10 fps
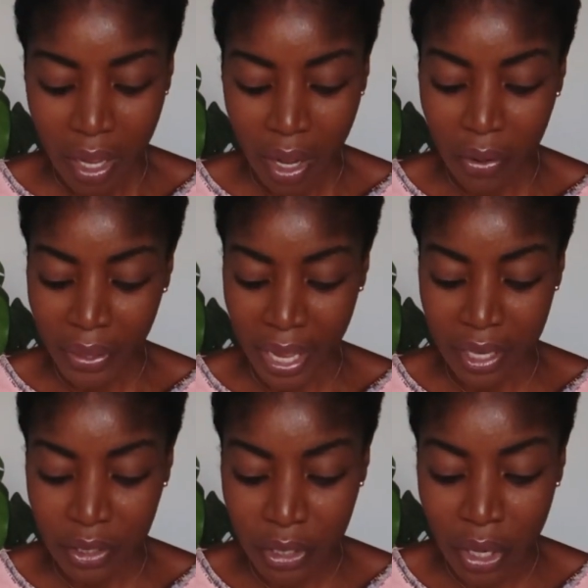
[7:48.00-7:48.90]

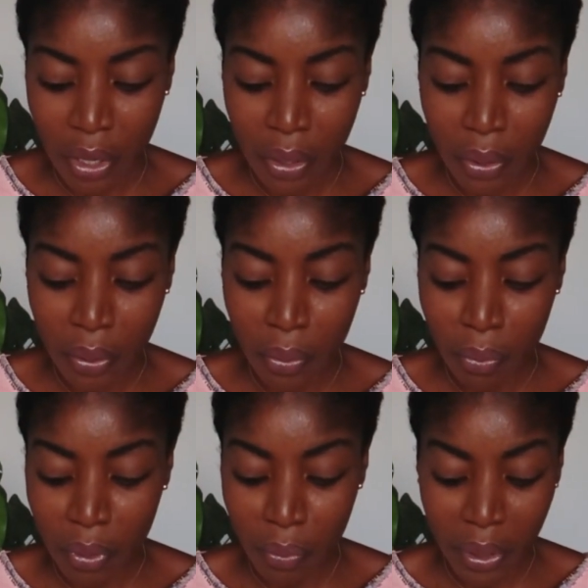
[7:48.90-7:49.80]
Okay, so
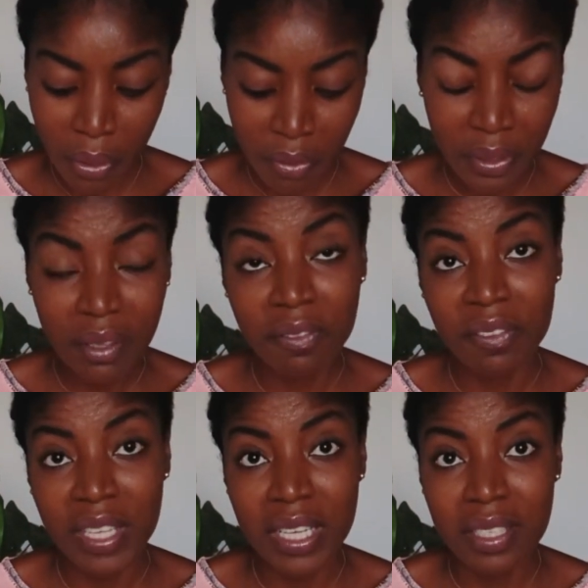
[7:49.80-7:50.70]
we went over the
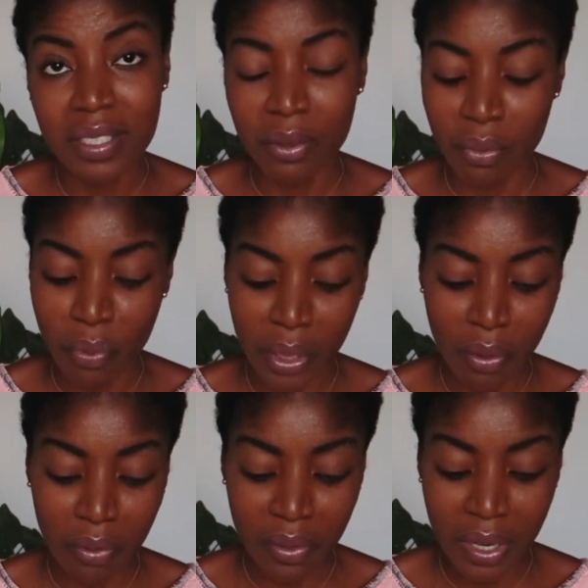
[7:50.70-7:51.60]
fees and we went
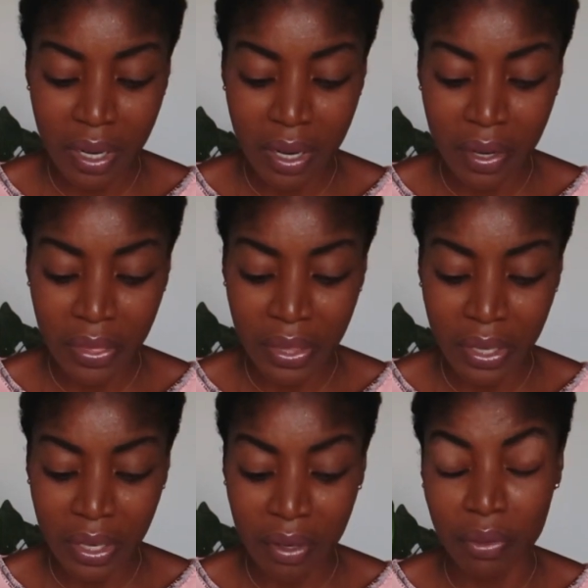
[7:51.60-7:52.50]
over
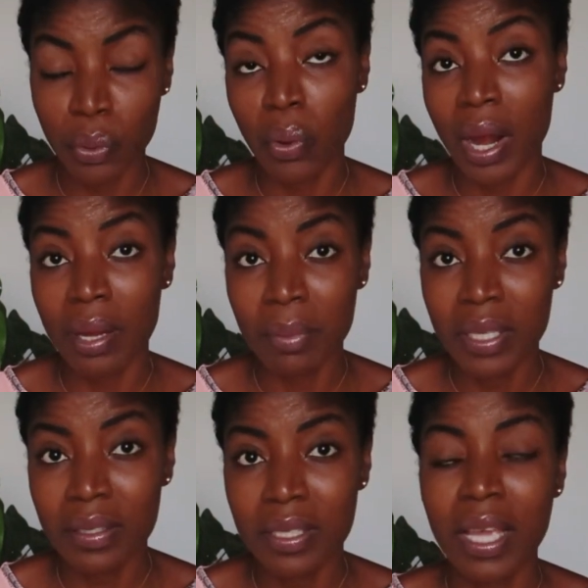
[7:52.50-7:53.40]
the
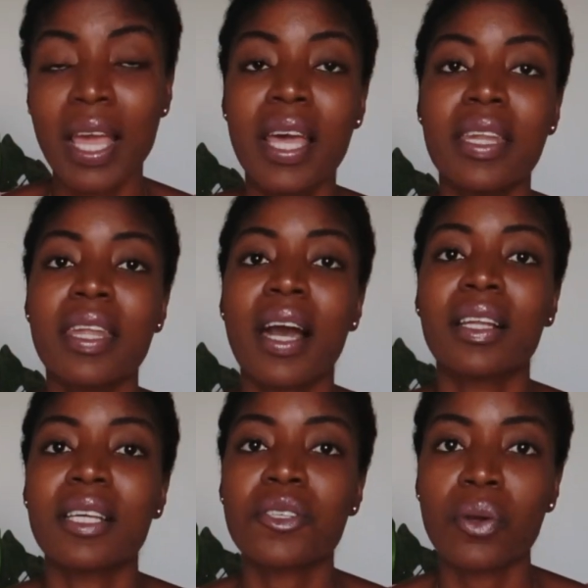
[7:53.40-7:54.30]
requirement.
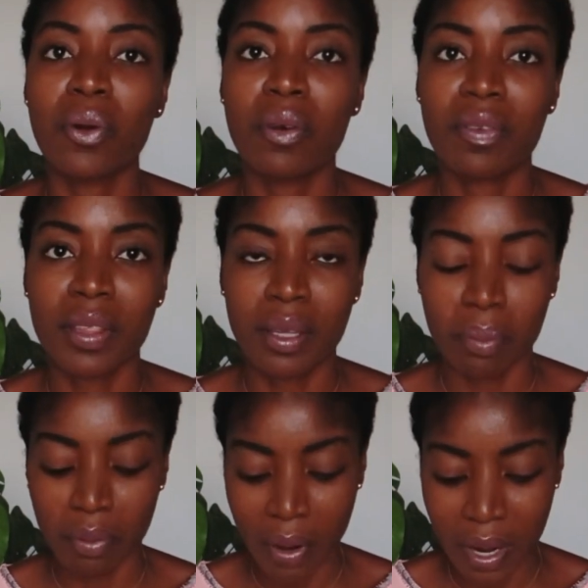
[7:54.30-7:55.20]
Now let's go over the
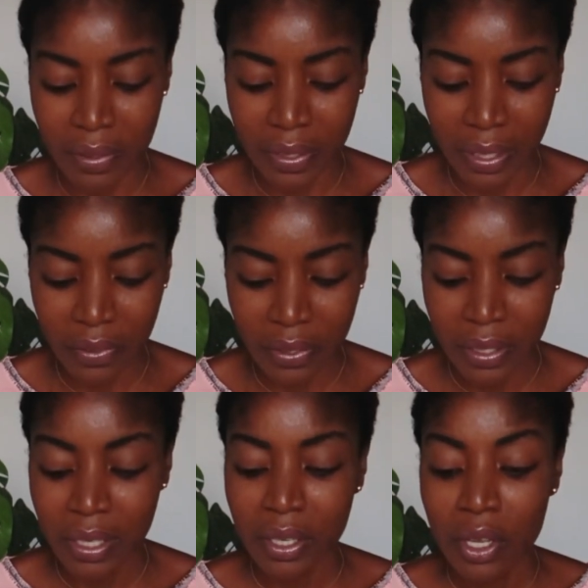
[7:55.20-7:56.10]

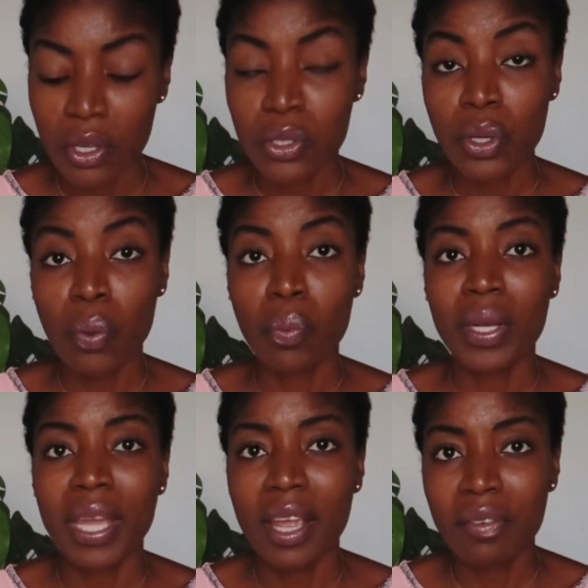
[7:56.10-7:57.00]
process. So
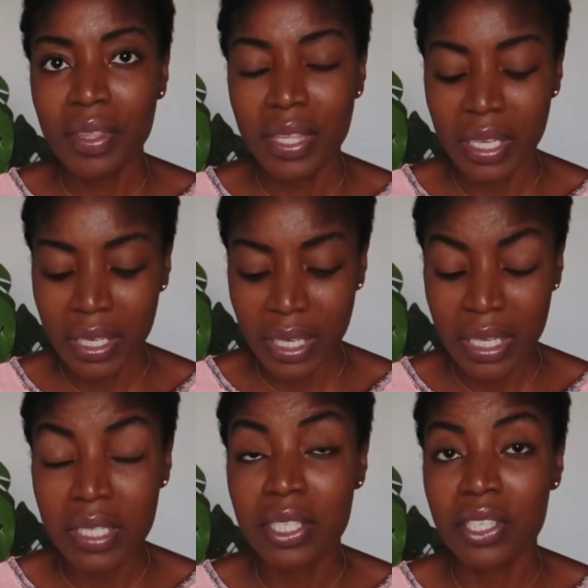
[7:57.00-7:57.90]
when everything
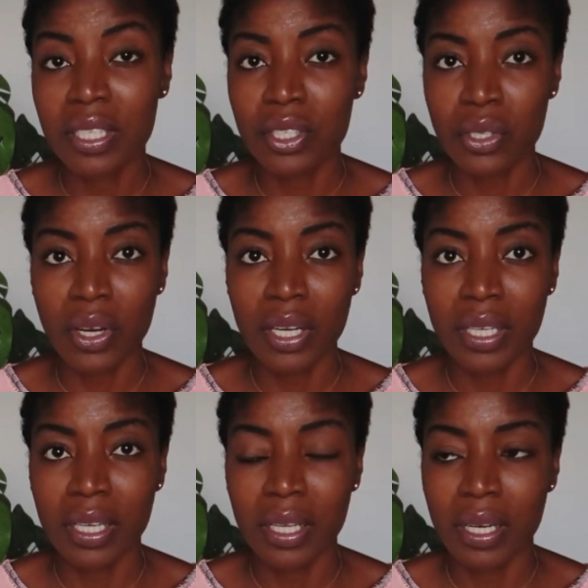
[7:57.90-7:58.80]
initially
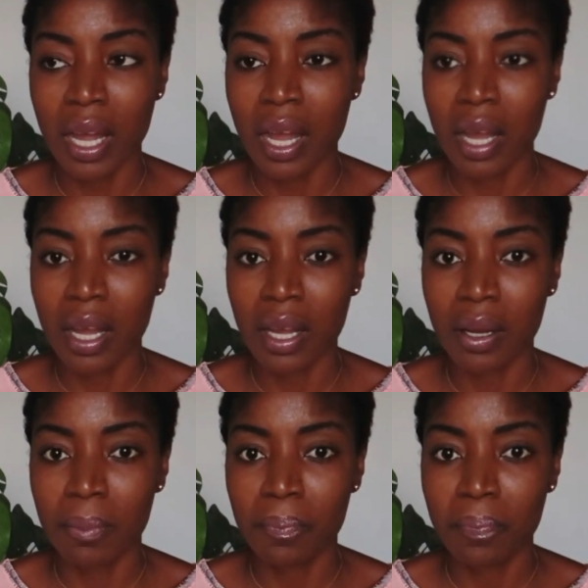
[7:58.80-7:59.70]
started,
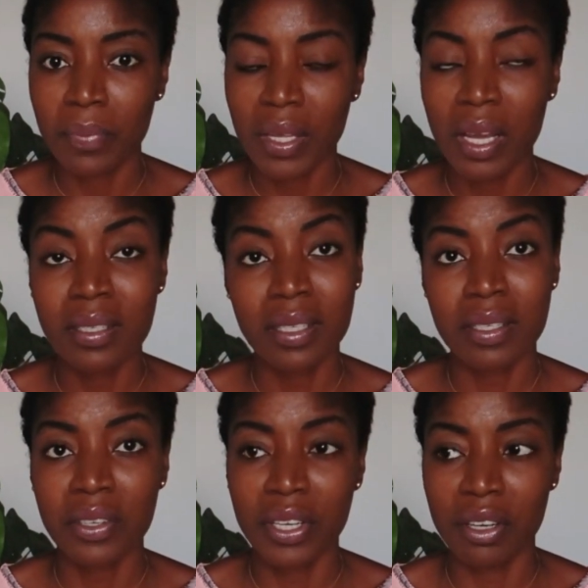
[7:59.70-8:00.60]
a
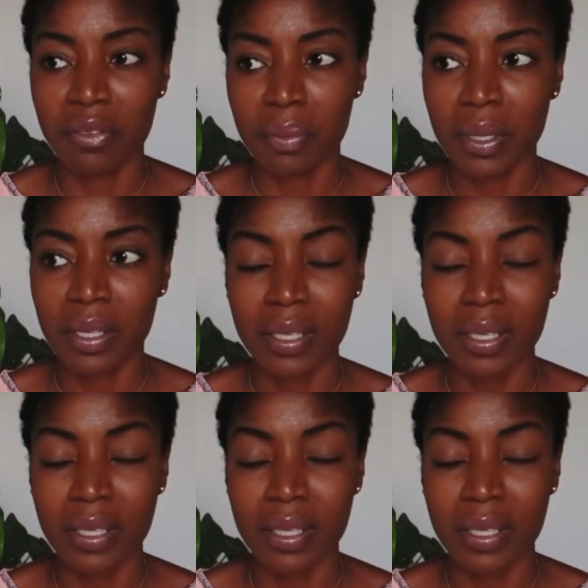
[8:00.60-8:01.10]
sister here from the